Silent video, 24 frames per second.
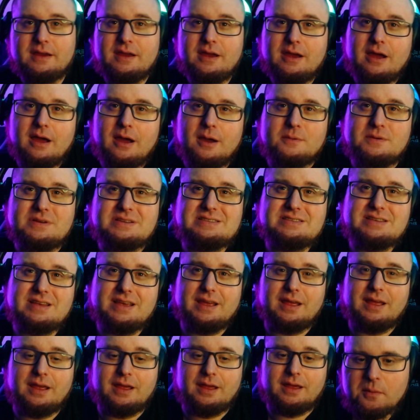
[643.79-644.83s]
I would
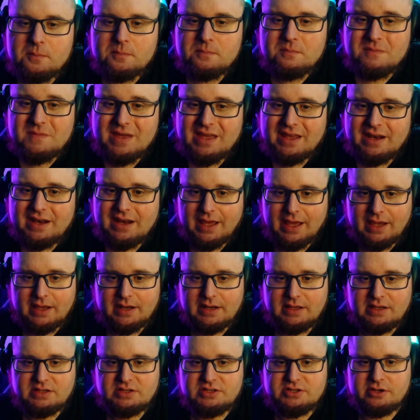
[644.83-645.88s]
say mid
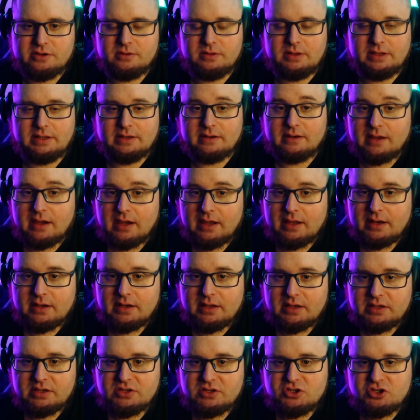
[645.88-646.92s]
80s, early
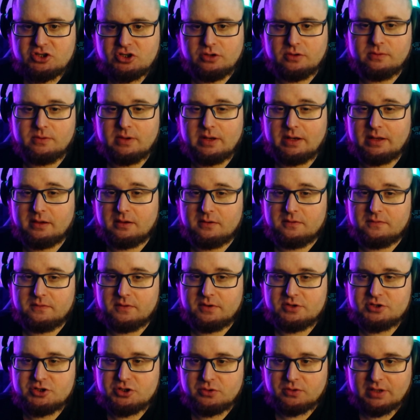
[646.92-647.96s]
90s, you're running
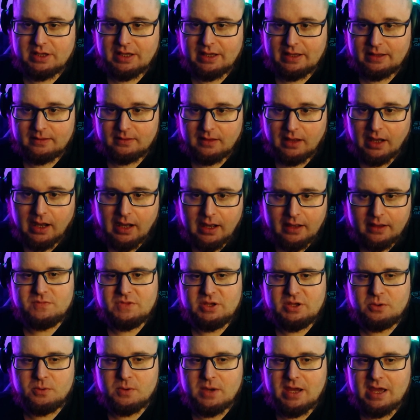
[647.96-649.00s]
over 2k
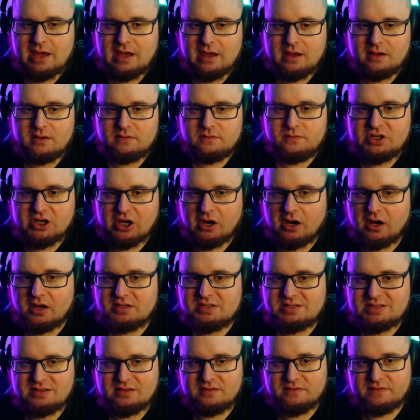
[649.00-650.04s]
life. You have
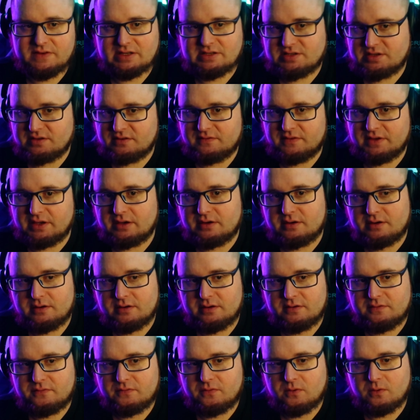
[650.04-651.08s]
tossed the Vessel of
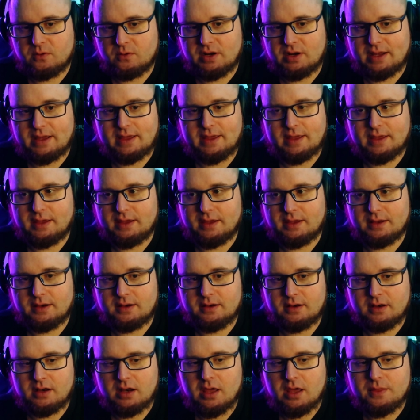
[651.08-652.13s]
Anchor for
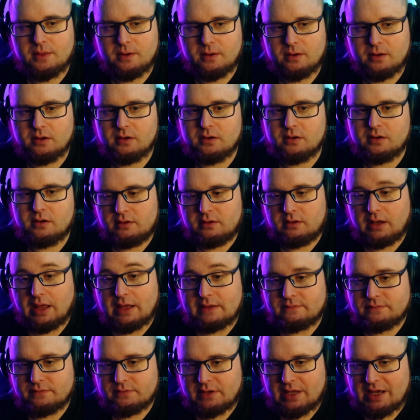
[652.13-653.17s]
another
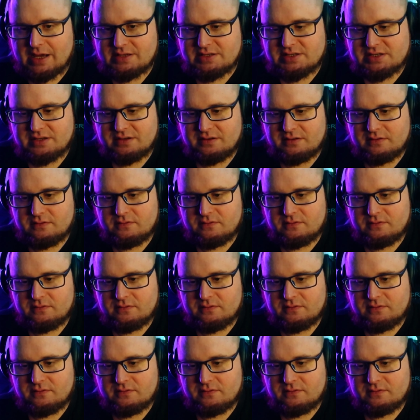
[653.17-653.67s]
life flask.